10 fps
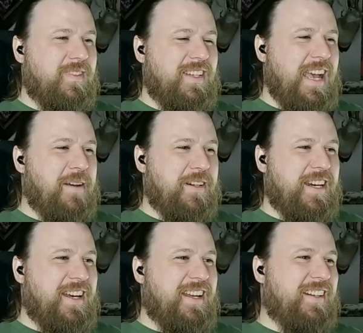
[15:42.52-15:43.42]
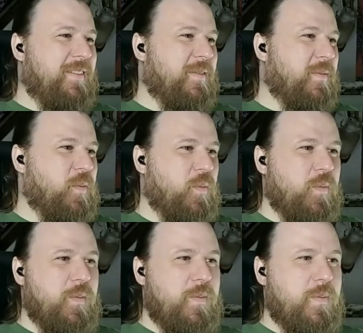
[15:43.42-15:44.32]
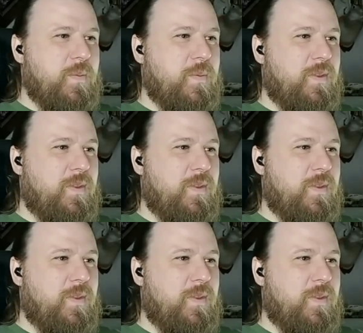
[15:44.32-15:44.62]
I have a cop. managed to forget about that.